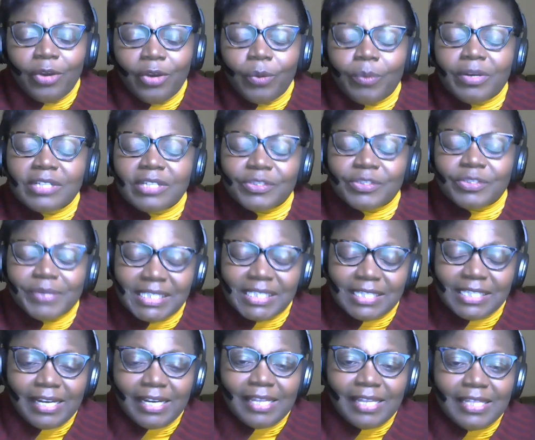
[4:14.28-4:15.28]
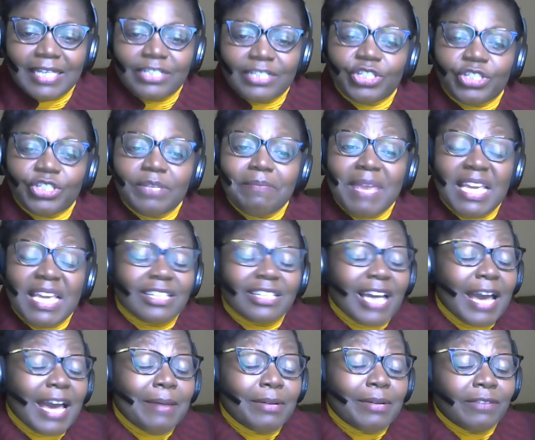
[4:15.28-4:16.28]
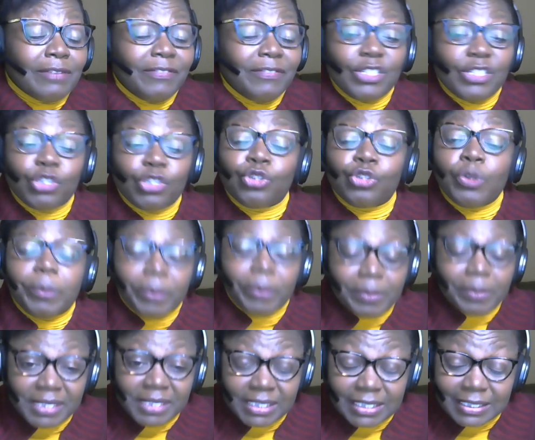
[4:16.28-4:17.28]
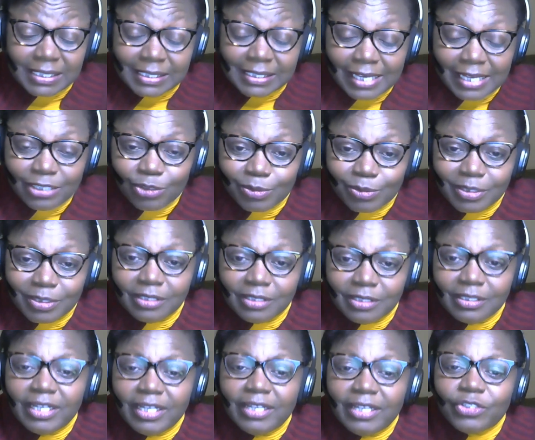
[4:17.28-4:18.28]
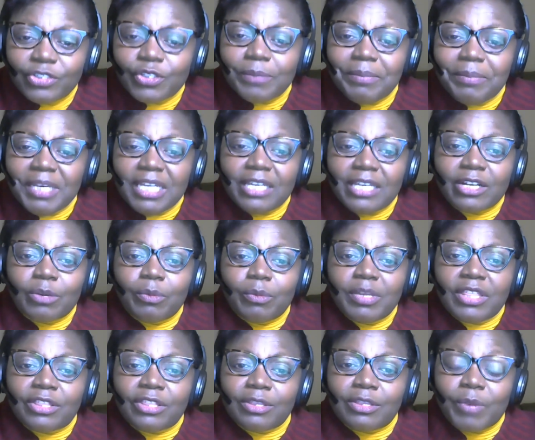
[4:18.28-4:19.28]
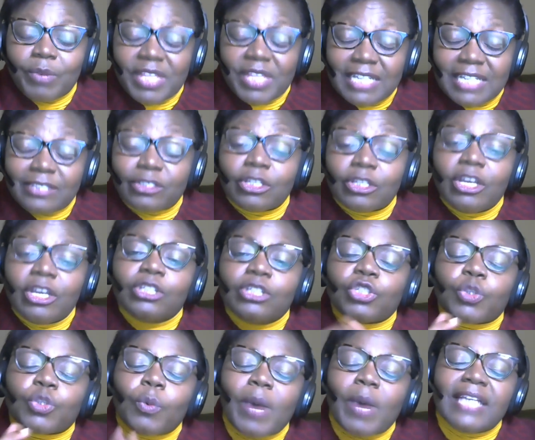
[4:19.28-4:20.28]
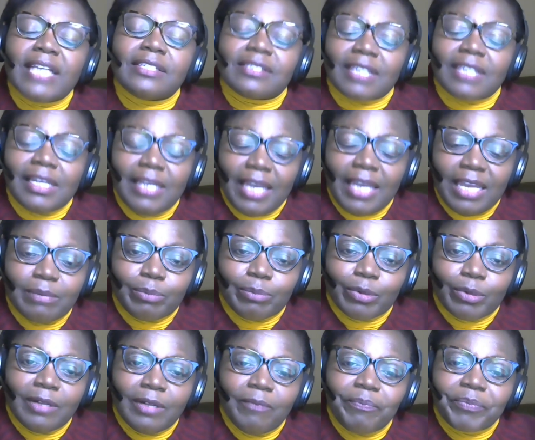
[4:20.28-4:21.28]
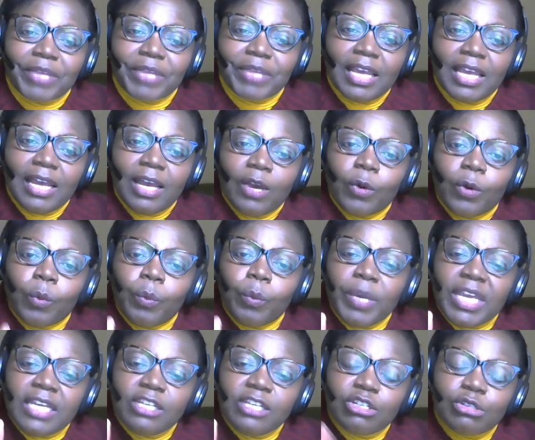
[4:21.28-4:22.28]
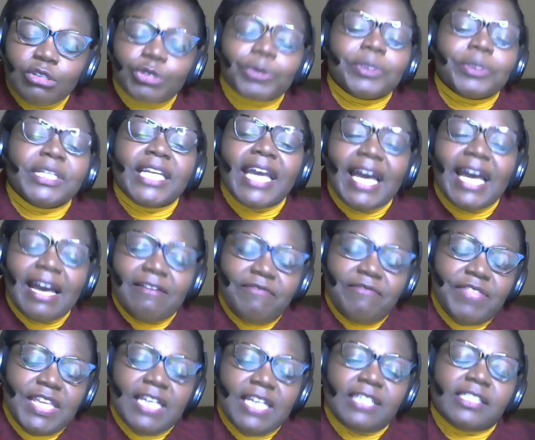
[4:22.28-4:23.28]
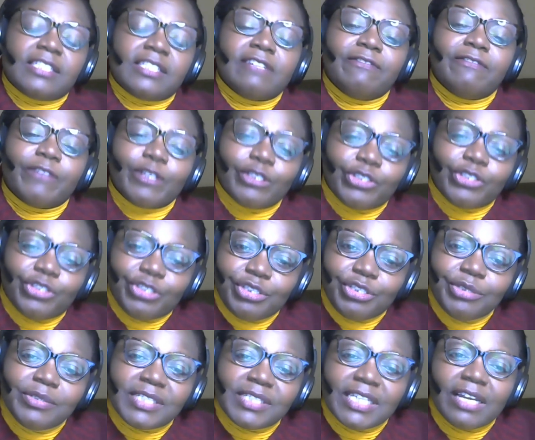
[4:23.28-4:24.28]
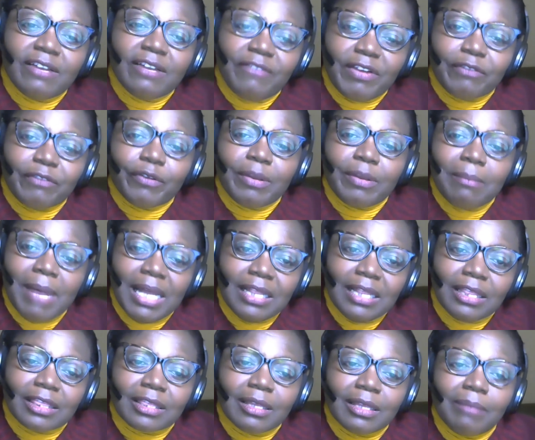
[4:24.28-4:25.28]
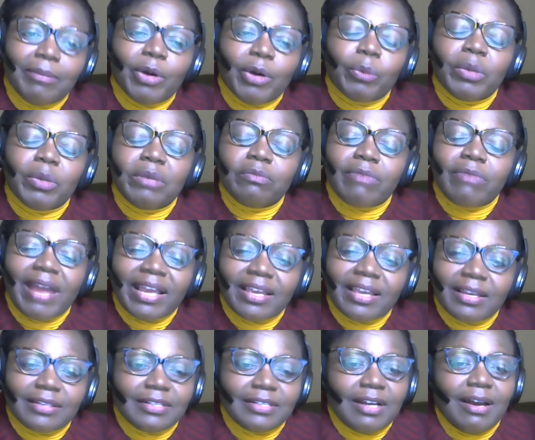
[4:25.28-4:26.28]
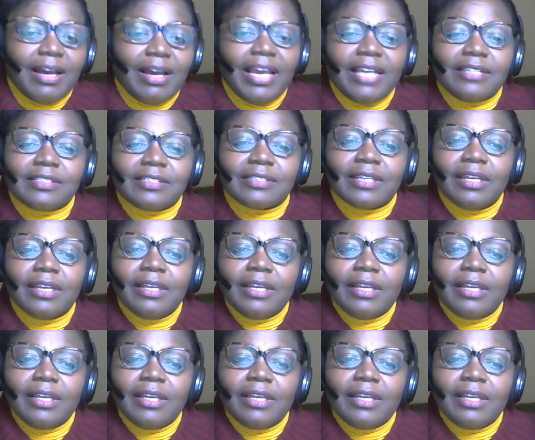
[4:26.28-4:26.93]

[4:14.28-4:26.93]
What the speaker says: We're so excited that she made time out of a super busy schedule to be here with us twice in April. We usually have this the first Tuesday of every month, but we recognize